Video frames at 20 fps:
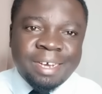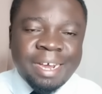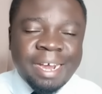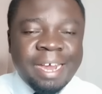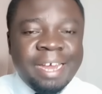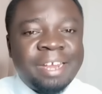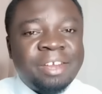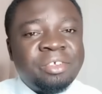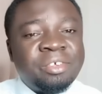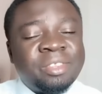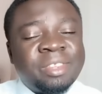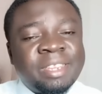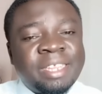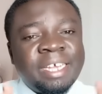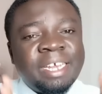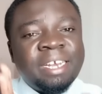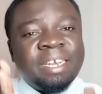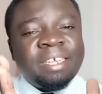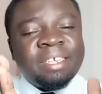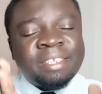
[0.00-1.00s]
And you
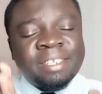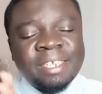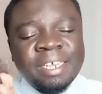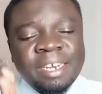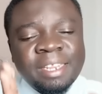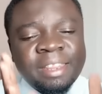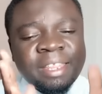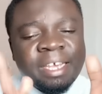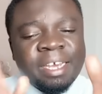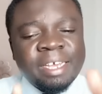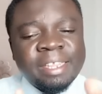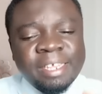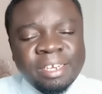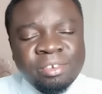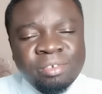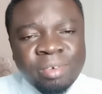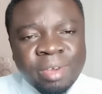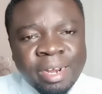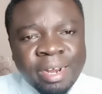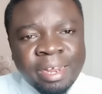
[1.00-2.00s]
still think that
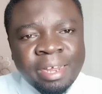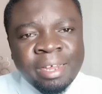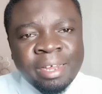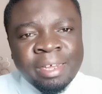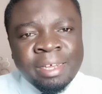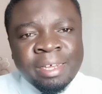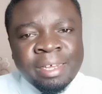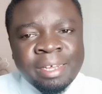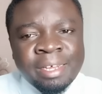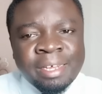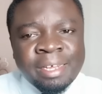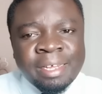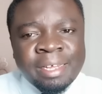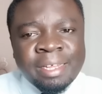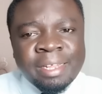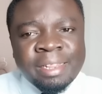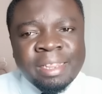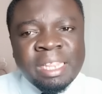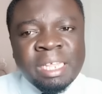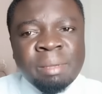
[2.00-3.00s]
you are
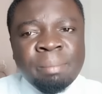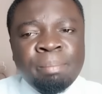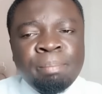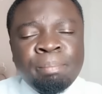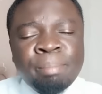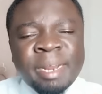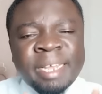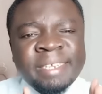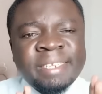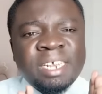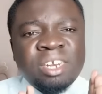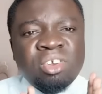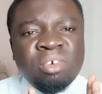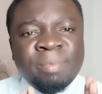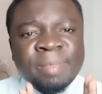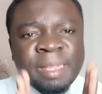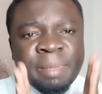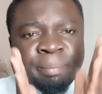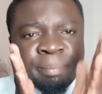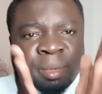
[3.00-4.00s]
the president
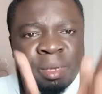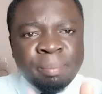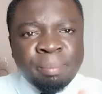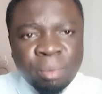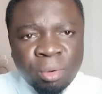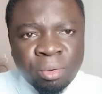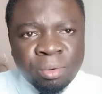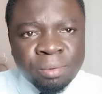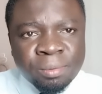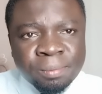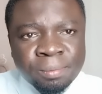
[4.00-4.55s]
of the people.